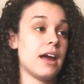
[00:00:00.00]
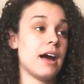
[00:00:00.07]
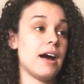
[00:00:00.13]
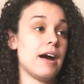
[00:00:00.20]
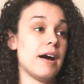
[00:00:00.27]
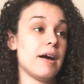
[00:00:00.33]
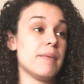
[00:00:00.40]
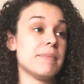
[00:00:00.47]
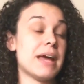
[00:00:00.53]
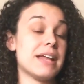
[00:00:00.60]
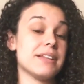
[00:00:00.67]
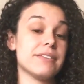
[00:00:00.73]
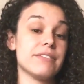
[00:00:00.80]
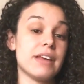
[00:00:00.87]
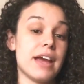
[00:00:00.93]

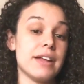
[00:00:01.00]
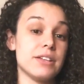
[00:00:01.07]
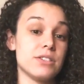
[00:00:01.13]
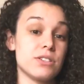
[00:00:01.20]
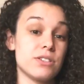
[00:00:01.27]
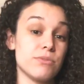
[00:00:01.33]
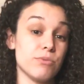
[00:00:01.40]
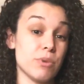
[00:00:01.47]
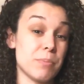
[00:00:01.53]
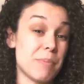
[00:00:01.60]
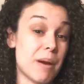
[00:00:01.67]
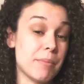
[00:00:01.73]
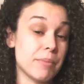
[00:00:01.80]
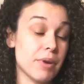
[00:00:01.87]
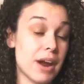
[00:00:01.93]
and
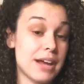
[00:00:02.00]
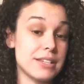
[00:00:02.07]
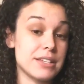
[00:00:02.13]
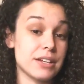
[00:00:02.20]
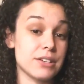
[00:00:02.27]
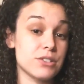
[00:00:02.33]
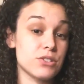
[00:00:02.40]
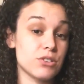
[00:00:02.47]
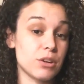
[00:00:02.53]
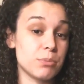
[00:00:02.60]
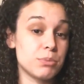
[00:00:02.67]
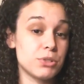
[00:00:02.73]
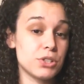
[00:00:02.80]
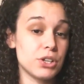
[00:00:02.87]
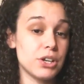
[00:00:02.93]
memorizing
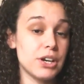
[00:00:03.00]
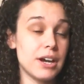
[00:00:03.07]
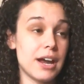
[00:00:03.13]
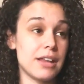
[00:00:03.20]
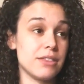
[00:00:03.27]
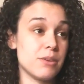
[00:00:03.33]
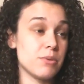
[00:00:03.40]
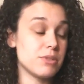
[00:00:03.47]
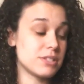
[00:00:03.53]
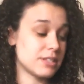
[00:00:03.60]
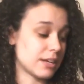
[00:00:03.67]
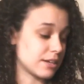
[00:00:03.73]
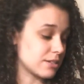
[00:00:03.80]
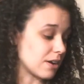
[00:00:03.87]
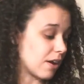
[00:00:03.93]
scripture. And those
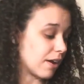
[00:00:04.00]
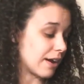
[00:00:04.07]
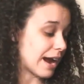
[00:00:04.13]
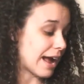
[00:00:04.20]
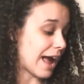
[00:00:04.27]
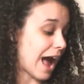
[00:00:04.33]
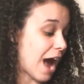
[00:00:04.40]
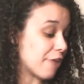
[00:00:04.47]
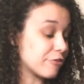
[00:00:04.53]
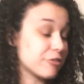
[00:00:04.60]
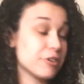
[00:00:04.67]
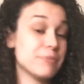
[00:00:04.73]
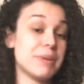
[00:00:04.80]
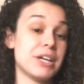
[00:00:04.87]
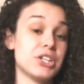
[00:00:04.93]
things are
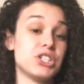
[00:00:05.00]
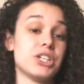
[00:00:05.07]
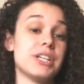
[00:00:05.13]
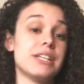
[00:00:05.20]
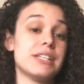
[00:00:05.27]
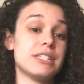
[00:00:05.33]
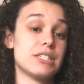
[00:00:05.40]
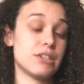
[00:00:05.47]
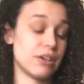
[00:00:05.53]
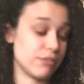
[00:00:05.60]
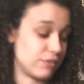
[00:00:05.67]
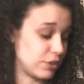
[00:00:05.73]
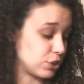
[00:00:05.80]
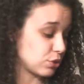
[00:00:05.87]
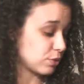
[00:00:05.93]
affirmations,
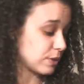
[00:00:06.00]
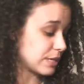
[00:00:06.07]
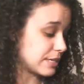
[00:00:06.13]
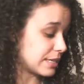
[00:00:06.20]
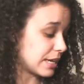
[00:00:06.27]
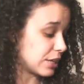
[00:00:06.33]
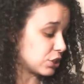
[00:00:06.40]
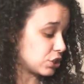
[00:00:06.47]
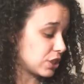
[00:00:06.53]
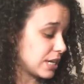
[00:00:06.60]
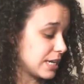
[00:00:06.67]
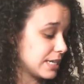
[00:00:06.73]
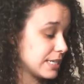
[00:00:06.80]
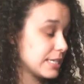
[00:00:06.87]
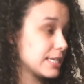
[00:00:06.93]

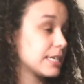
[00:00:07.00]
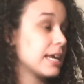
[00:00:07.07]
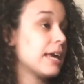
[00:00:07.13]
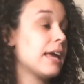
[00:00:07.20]
visualizations,